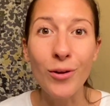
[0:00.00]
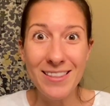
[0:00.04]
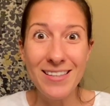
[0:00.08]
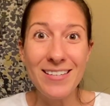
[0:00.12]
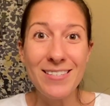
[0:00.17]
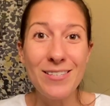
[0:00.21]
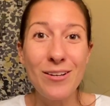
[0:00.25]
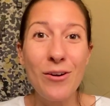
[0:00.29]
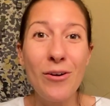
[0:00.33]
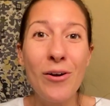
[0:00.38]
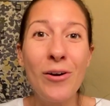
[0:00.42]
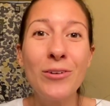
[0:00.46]
these
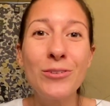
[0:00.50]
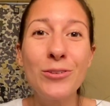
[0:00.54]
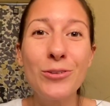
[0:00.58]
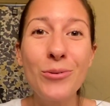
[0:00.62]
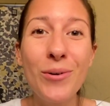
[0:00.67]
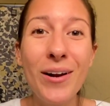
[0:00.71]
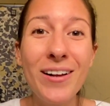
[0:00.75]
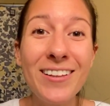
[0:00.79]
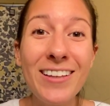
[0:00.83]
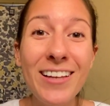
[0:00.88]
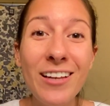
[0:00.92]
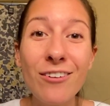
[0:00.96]
are all
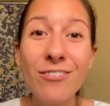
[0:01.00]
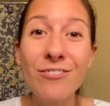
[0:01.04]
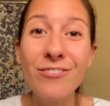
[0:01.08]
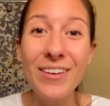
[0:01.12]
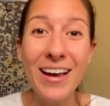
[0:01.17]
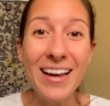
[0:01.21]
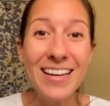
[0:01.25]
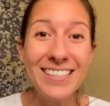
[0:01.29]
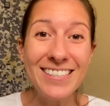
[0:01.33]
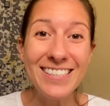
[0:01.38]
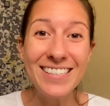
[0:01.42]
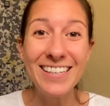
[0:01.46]
directly
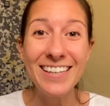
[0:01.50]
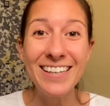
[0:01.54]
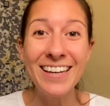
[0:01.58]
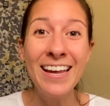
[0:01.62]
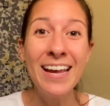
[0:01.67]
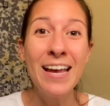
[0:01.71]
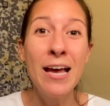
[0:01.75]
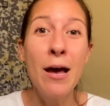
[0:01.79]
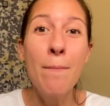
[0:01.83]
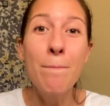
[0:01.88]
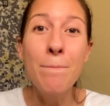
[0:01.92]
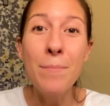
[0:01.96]
affected
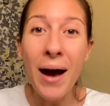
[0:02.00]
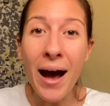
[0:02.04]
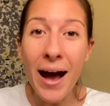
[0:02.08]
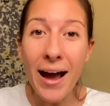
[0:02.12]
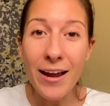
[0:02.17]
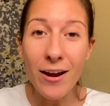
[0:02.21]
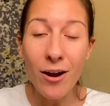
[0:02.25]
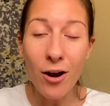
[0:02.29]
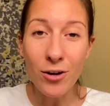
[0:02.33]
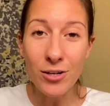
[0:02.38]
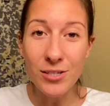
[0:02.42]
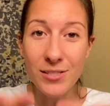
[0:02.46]
by
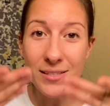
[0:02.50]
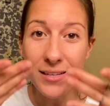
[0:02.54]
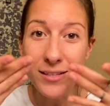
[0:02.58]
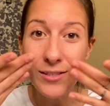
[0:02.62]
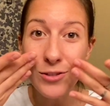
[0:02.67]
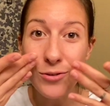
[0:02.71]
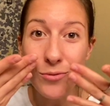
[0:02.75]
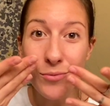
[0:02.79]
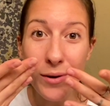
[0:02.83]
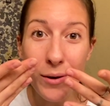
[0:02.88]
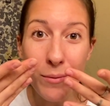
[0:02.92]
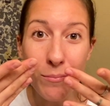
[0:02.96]
our
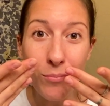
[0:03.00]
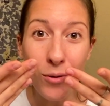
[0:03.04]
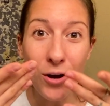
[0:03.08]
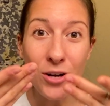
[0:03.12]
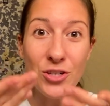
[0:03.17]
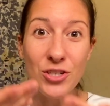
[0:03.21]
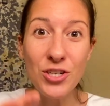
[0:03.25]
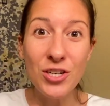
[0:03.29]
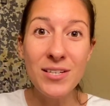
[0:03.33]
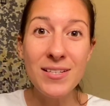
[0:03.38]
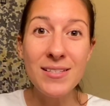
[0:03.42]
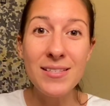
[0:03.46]
sensory
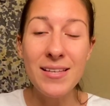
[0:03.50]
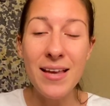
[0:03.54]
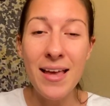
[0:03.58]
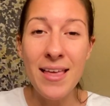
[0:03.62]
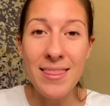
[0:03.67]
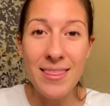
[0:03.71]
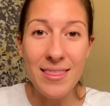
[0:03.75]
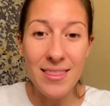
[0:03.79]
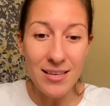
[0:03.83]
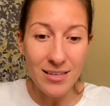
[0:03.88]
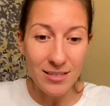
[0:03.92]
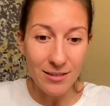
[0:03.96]
impressions
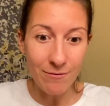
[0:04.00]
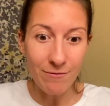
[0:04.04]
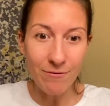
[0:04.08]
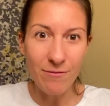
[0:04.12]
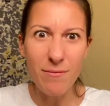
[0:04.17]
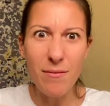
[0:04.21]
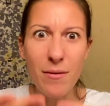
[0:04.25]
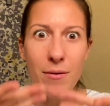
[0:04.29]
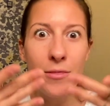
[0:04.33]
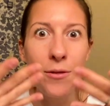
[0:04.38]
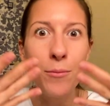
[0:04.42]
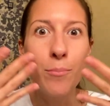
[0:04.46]
and
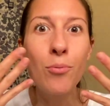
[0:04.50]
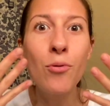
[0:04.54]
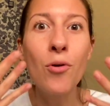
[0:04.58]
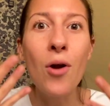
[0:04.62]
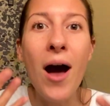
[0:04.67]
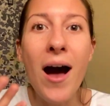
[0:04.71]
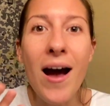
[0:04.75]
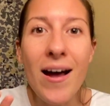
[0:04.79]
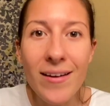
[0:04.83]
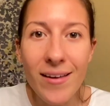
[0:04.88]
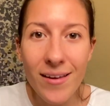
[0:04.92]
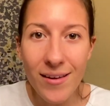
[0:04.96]
the
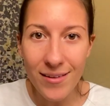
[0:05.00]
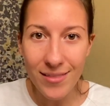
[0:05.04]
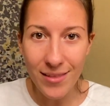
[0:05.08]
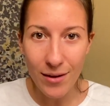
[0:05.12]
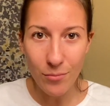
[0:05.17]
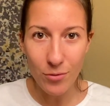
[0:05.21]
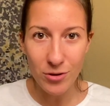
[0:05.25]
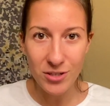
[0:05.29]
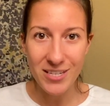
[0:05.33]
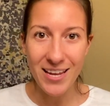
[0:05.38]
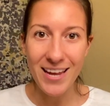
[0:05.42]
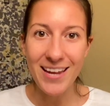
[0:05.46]
prana that
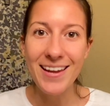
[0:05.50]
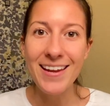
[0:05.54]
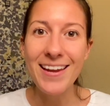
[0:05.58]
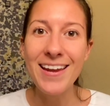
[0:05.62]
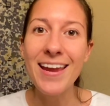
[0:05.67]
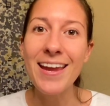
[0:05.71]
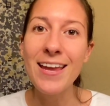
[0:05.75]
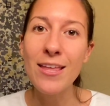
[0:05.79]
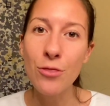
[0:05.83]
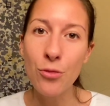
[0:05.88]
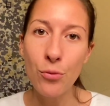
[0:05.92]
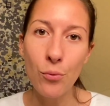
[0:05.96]
we're taking
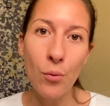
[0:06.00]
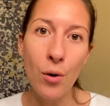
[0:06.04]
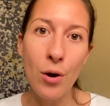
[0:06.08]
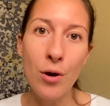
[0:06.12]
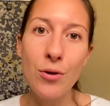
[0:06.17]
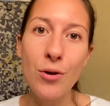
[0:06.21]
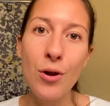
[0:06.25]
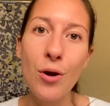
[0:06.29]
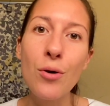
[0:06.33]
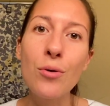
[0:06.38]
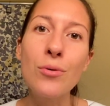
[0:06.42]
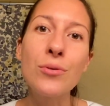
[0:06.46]
in through our
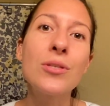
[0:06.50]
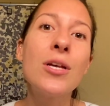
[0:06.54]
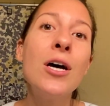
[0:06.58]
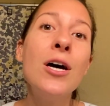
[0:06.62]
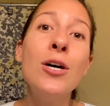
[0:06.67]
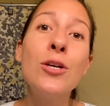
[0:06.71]
nose.